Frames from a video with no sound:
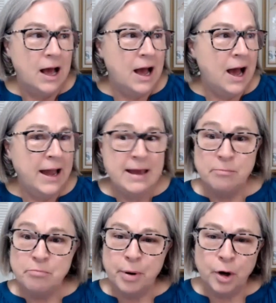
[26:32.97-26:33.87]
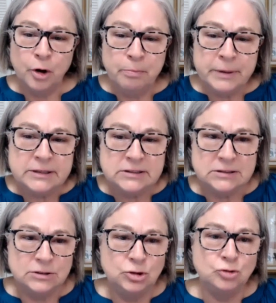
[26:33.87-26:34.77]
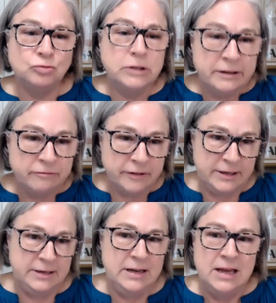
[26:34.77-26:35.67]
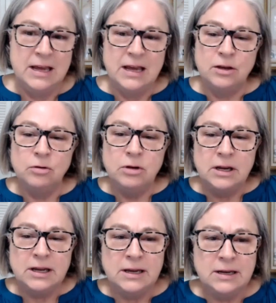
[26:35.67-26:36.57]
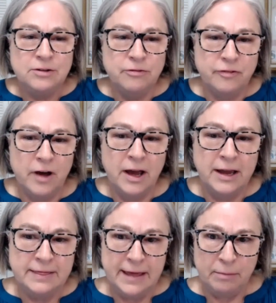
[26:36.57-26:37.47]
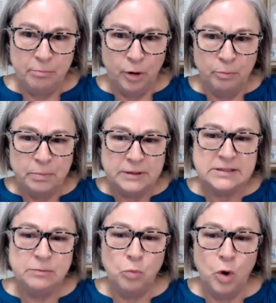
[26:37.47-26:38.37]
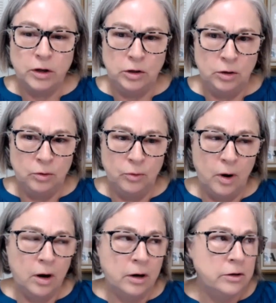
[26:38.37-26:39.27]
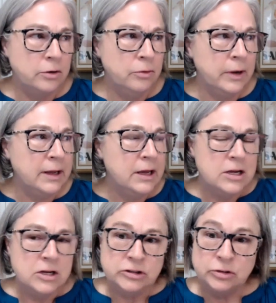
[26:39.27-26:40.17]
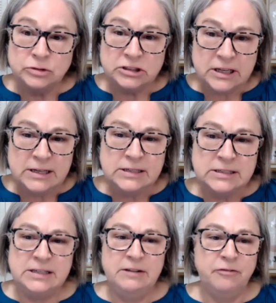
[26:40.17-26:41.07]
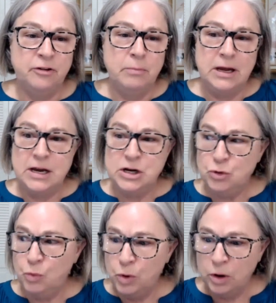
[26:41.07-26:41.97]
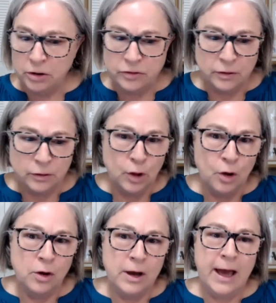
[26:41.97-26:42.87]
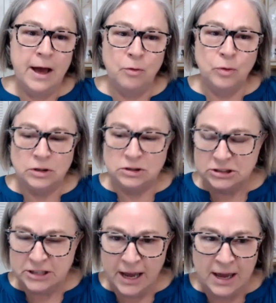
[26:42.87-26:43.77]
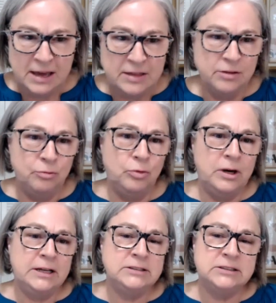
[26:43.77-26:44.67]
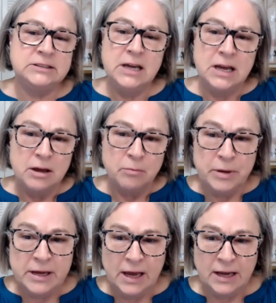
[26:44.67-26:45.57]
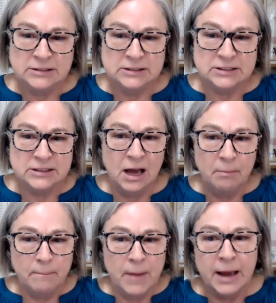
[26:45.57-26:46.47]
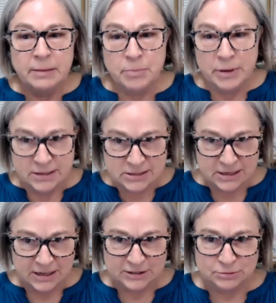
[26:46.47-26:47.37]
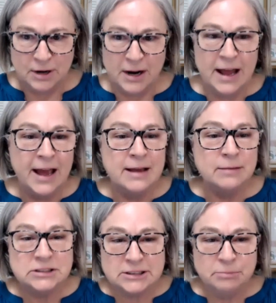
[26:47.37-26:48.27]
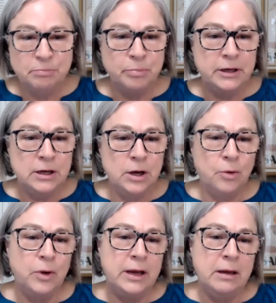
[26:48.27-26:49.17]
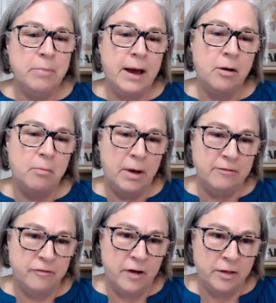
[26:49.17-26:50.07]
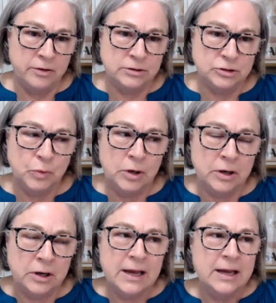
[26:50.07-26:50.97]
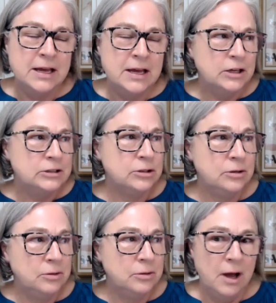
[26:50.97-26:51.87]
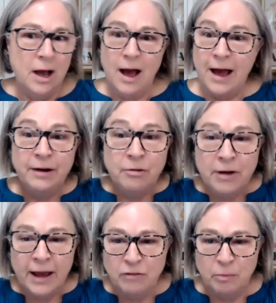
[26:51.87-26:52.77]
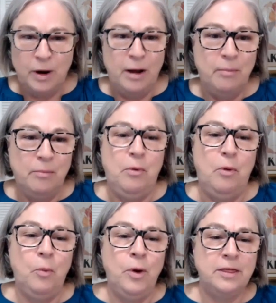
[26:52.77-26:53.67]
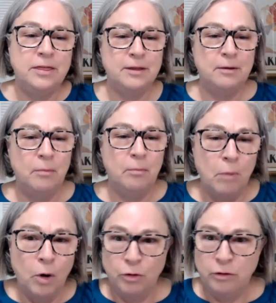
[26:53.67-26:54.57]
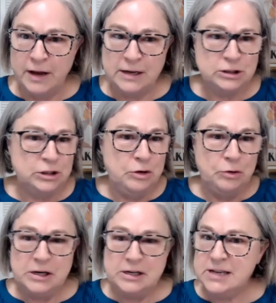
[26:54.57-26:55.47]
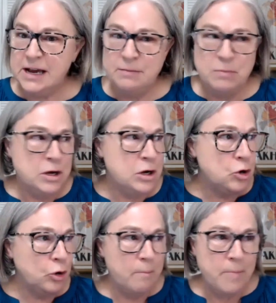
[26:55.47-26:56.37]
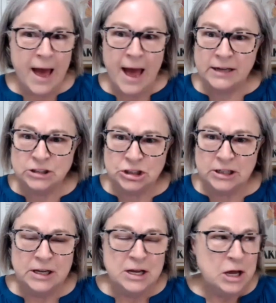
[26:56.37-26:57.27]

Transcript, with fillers: I am purpose driven. You need to find that purpose in what you are doing. So it's easy for me to work the long hours, take the risks, because it's not my business, right? I am simply going about my father's work. So I don't have a problem with motivation or excitement or passion,